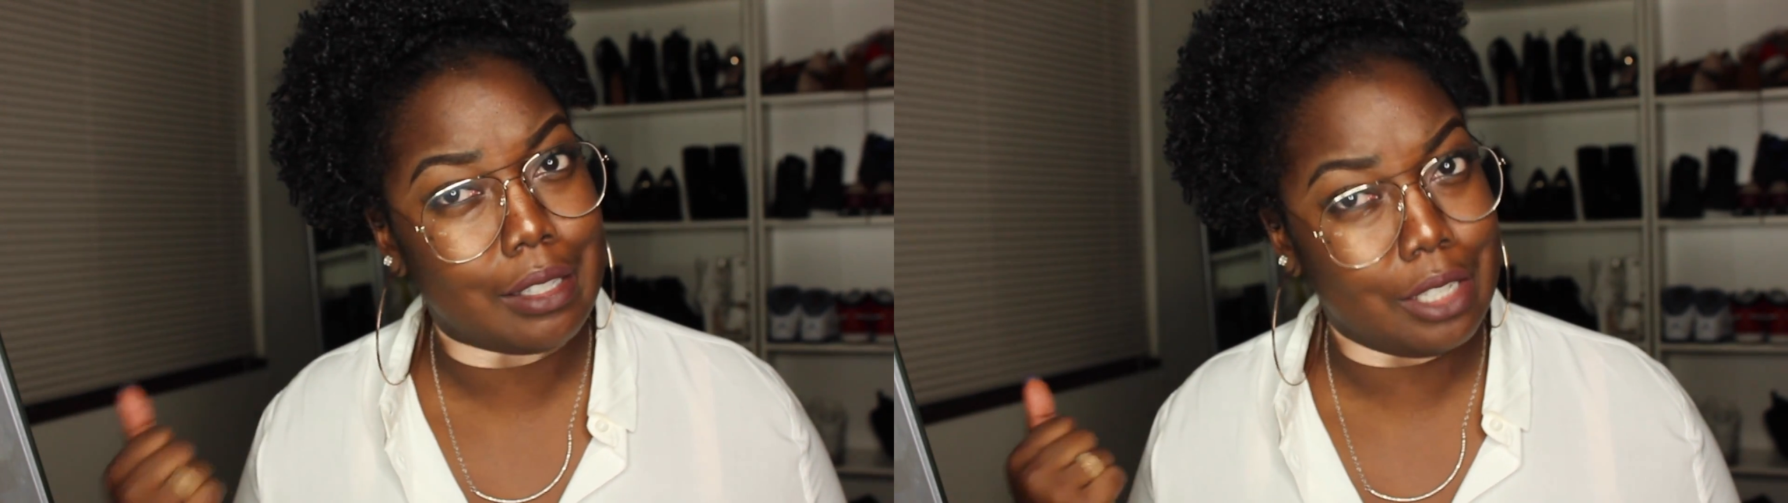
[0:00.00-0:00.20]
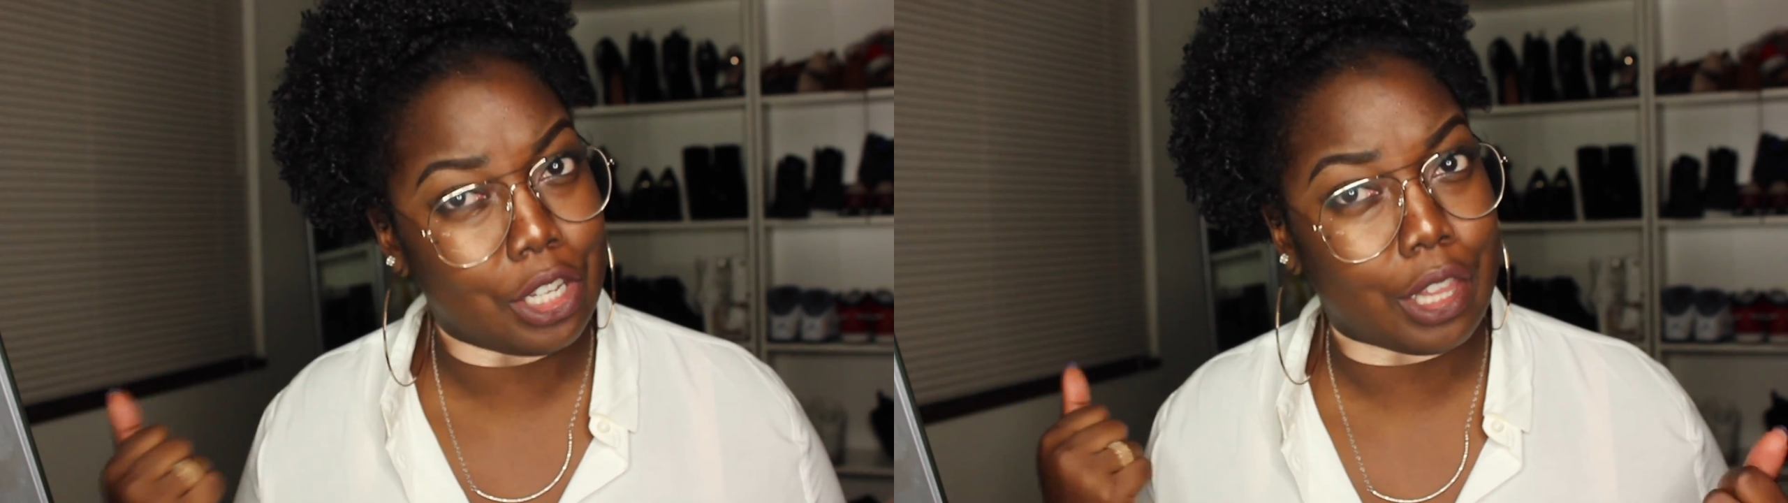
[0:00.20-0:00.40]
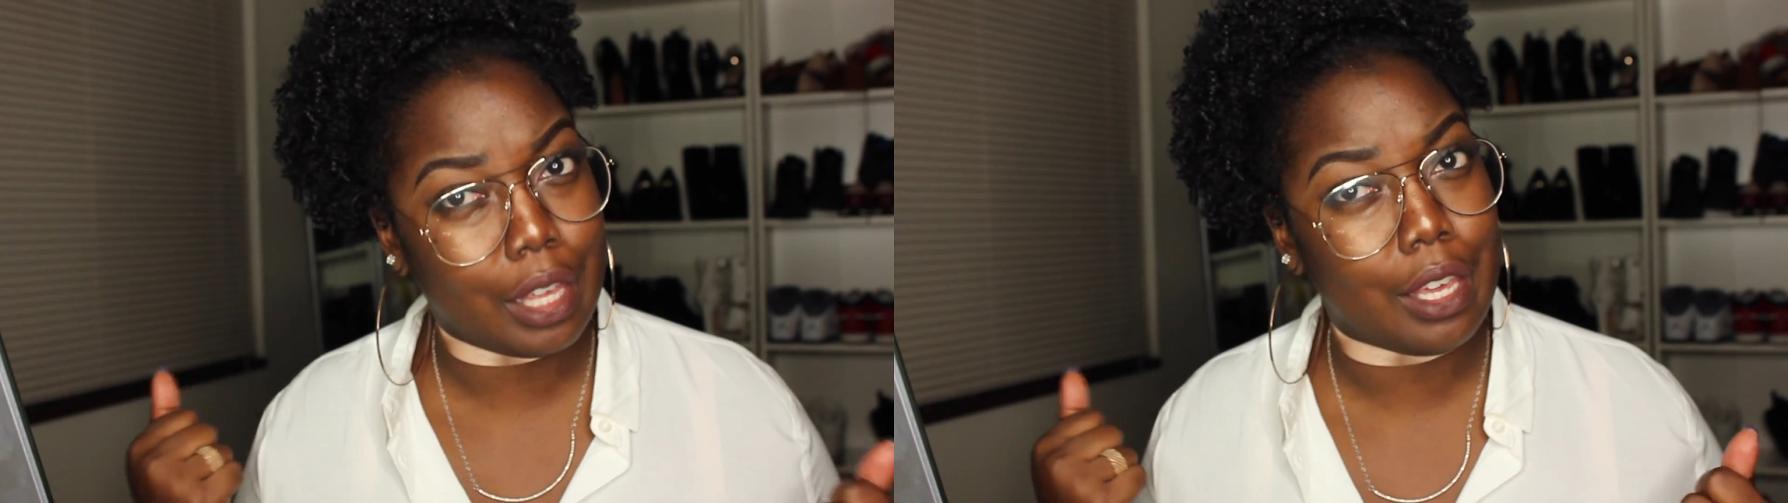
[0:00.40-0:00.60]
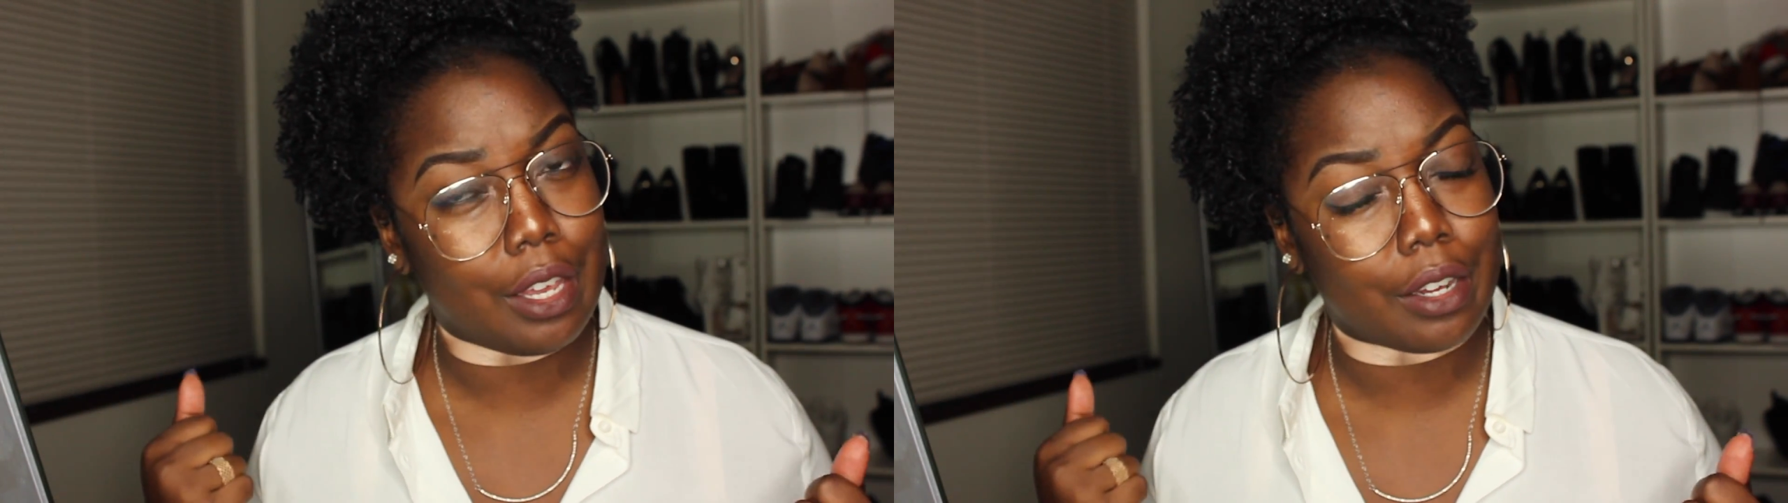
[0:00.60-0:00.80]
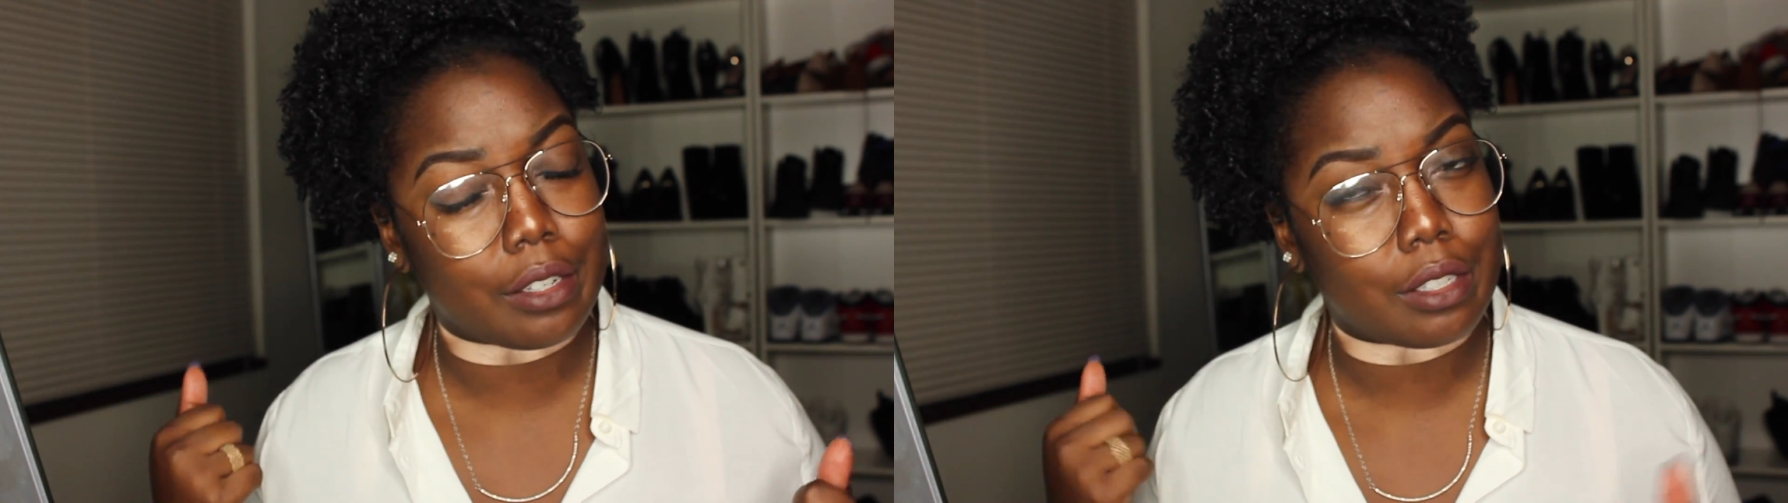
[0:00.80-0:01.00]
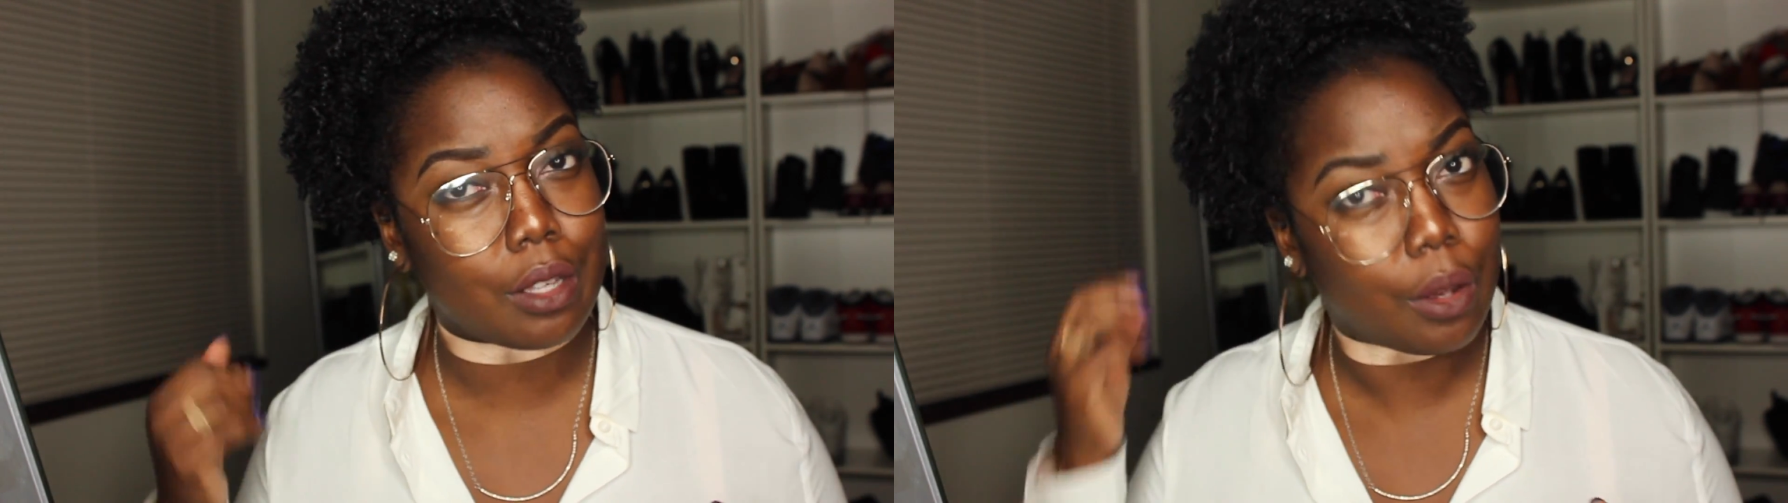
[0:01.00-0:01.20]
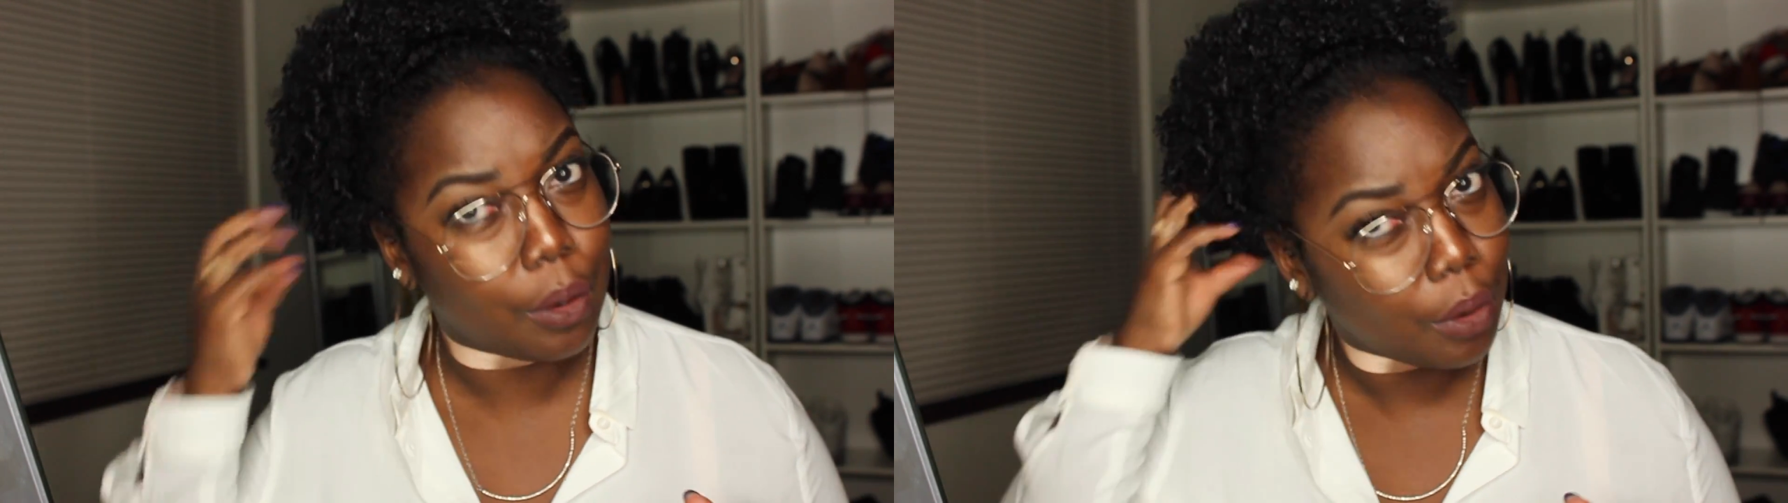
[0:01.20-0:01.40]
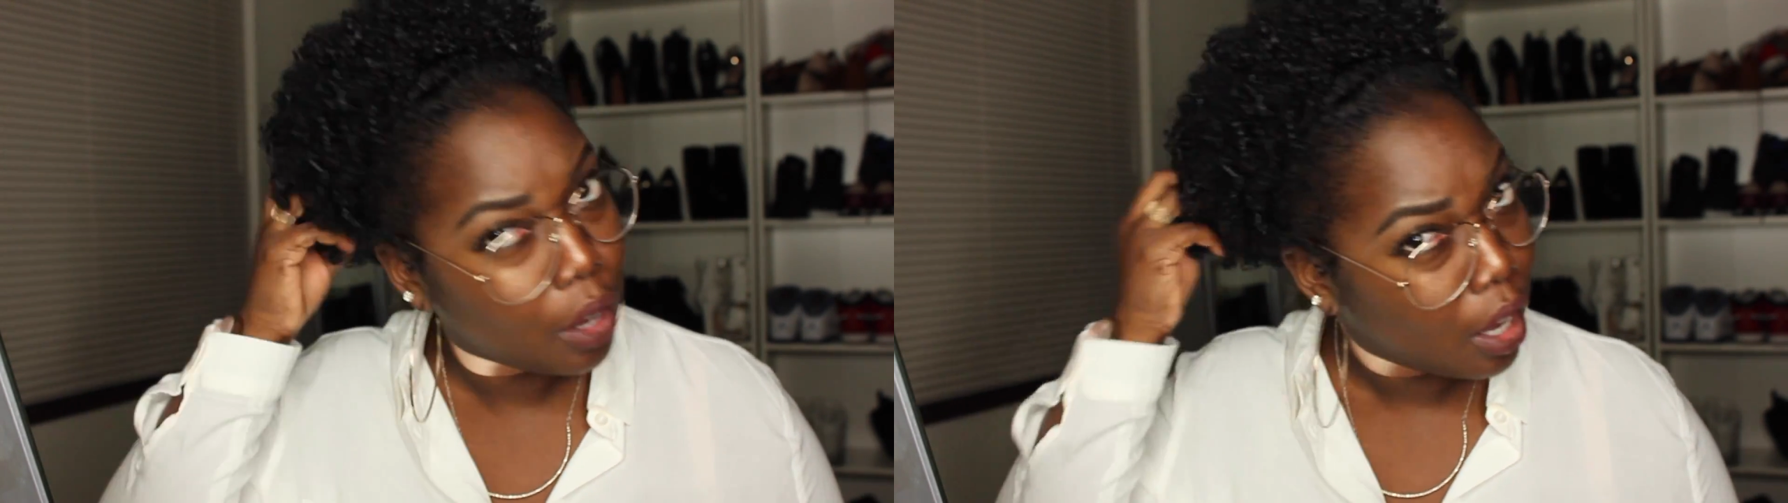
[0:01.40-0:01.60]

chilly here so